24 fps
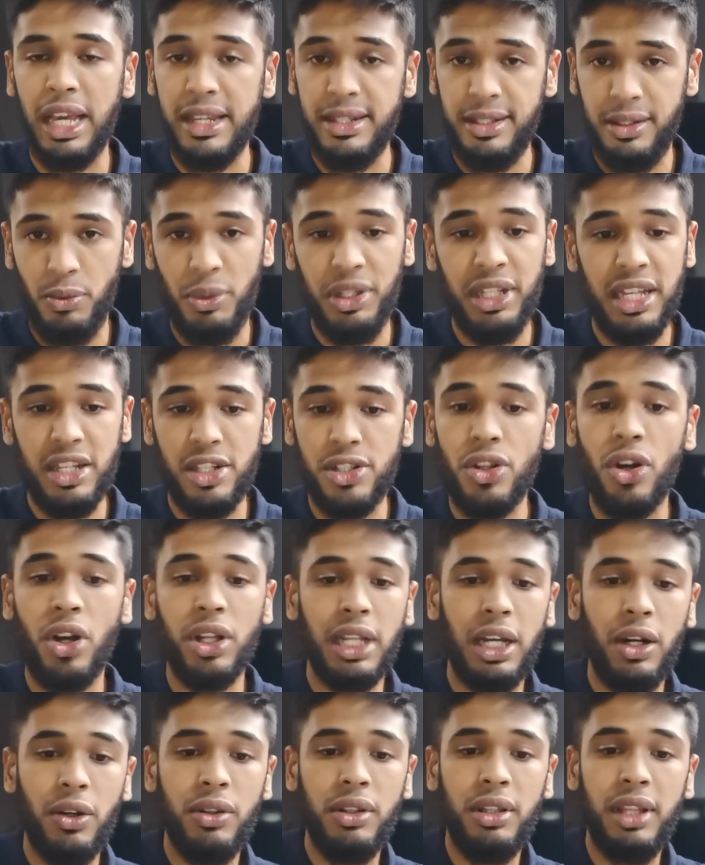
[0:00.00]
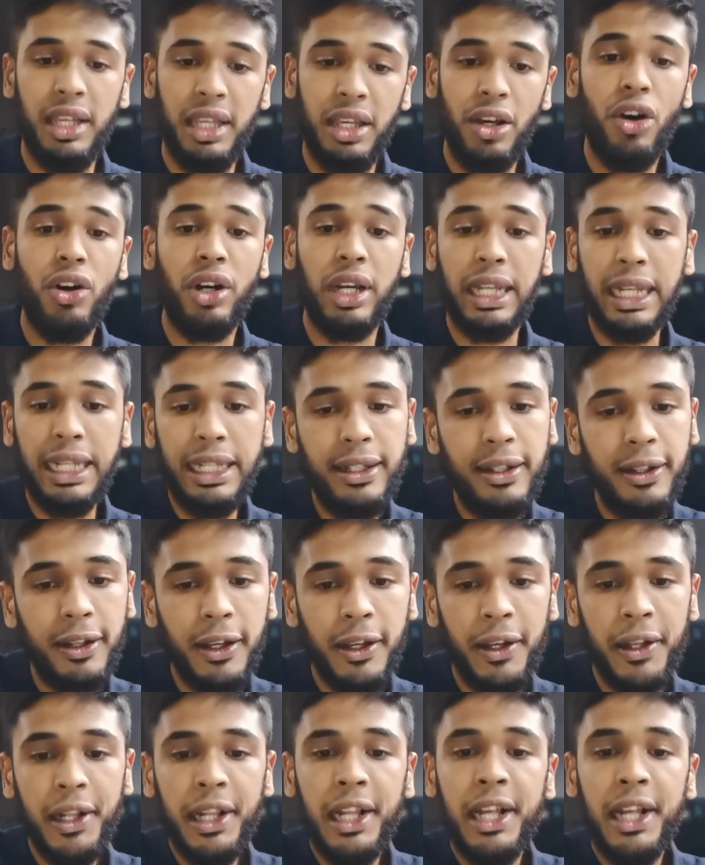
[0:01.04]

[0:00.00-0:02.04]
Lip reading: As when they start out, they are green.